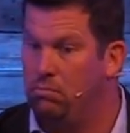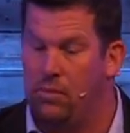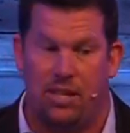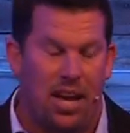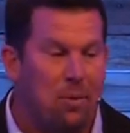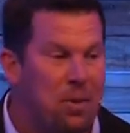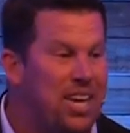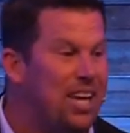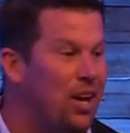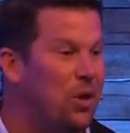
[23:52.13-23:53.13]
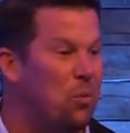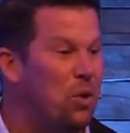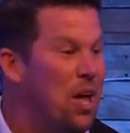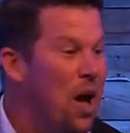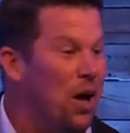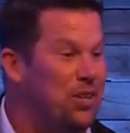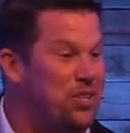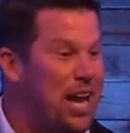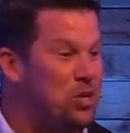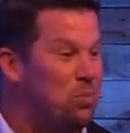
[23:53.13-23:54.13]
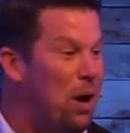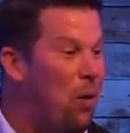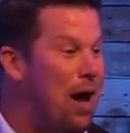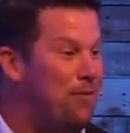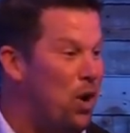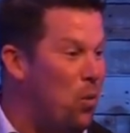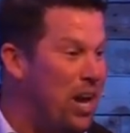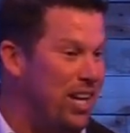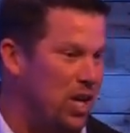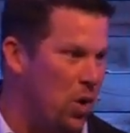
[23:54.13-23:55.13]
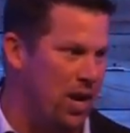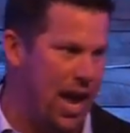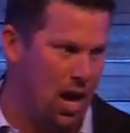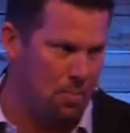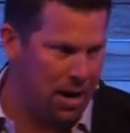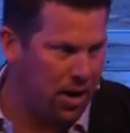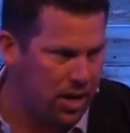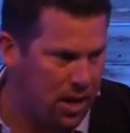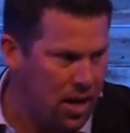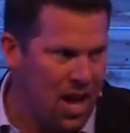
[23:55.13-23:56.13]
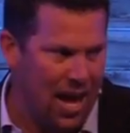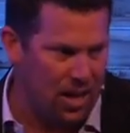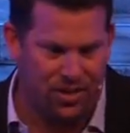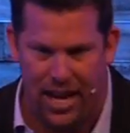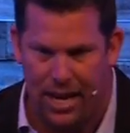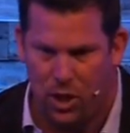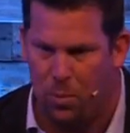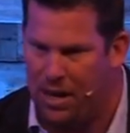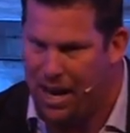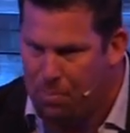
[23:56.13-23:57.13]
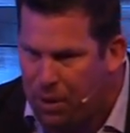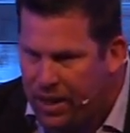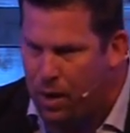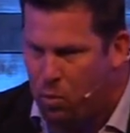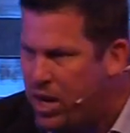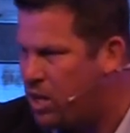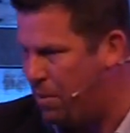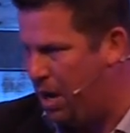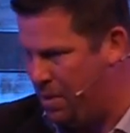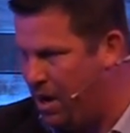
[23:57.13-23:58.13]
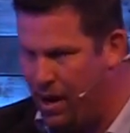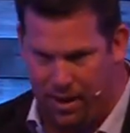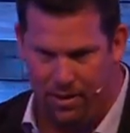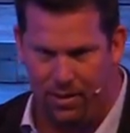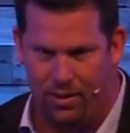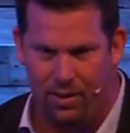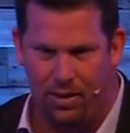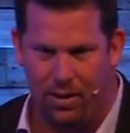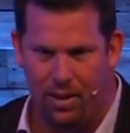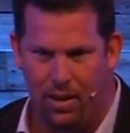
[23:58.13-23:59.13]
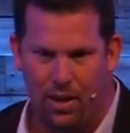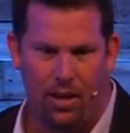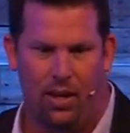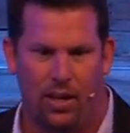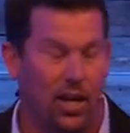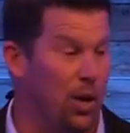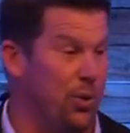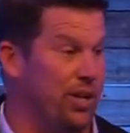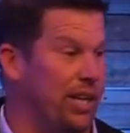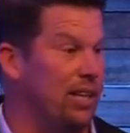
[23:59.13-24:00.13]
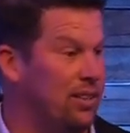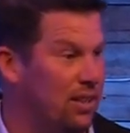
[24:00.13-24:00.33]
That's like me getting on the stage with my wife at our wedding and going, hey, I'll marry you, and I'll say I do, but I ain't putting that ring you bought me on. Oh, really?